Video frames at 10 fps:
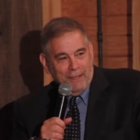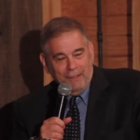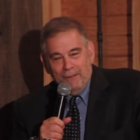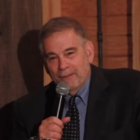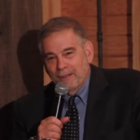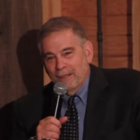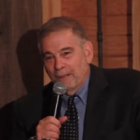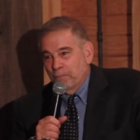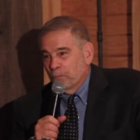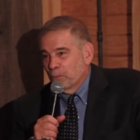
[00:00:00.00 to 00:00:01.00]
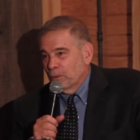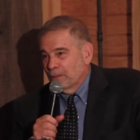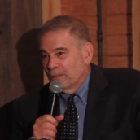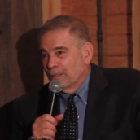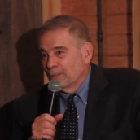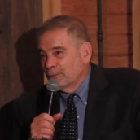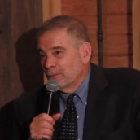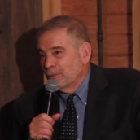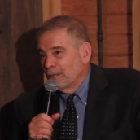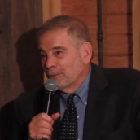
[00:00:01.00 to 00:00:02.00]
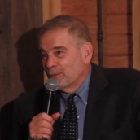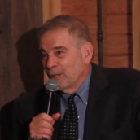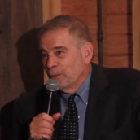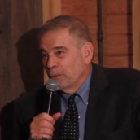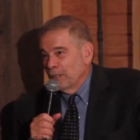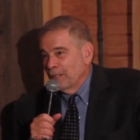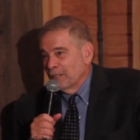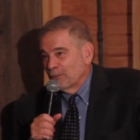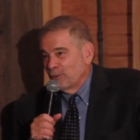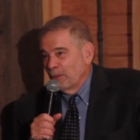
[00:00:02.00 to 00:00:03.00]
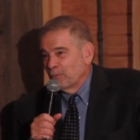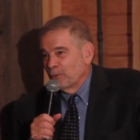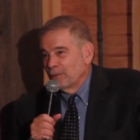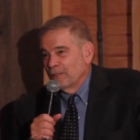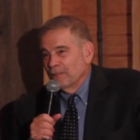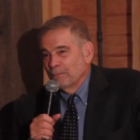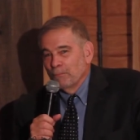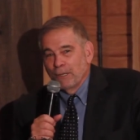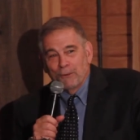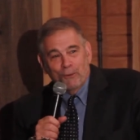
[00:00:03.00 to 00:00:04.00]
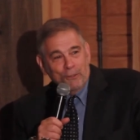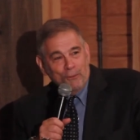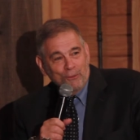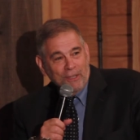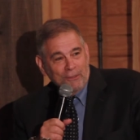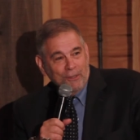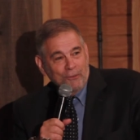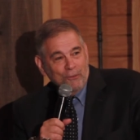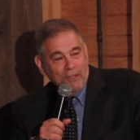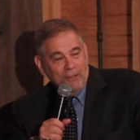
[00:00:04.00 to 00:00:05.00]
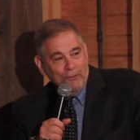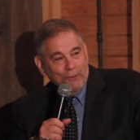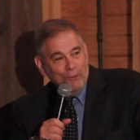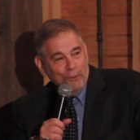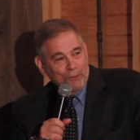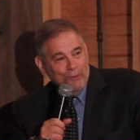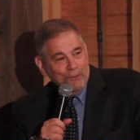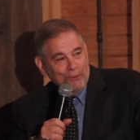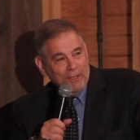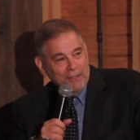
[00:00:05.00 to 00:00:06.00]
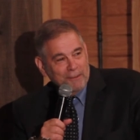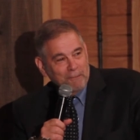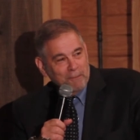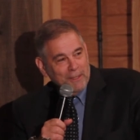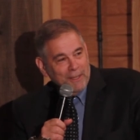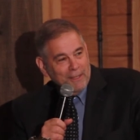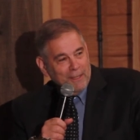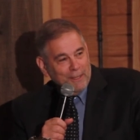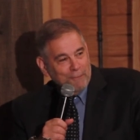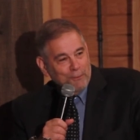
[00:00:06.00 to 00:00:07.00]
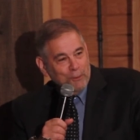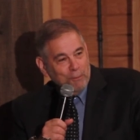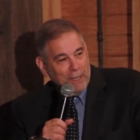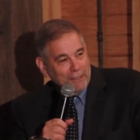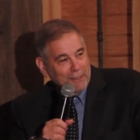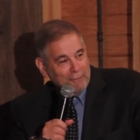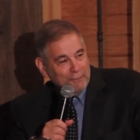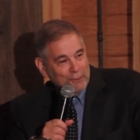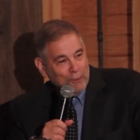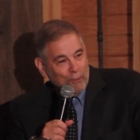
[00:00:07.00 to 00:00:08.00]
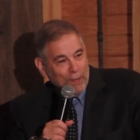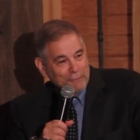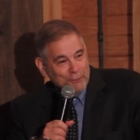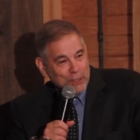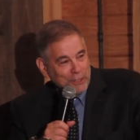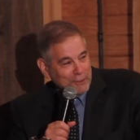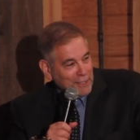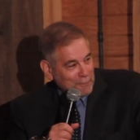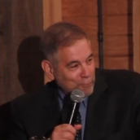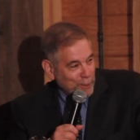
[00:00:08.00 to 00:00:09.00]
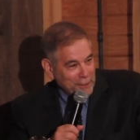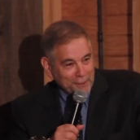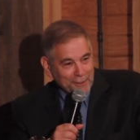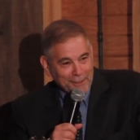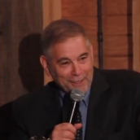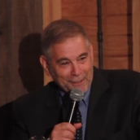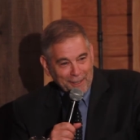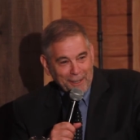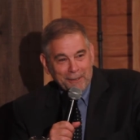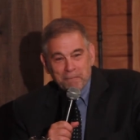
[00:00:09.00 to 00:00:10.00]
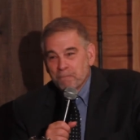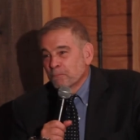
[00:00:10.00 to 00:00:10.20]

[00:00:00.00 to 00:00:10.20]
and um, little did they tell me, except in my early sex education courses, that if you make love to your wife, she could get pregnant that night.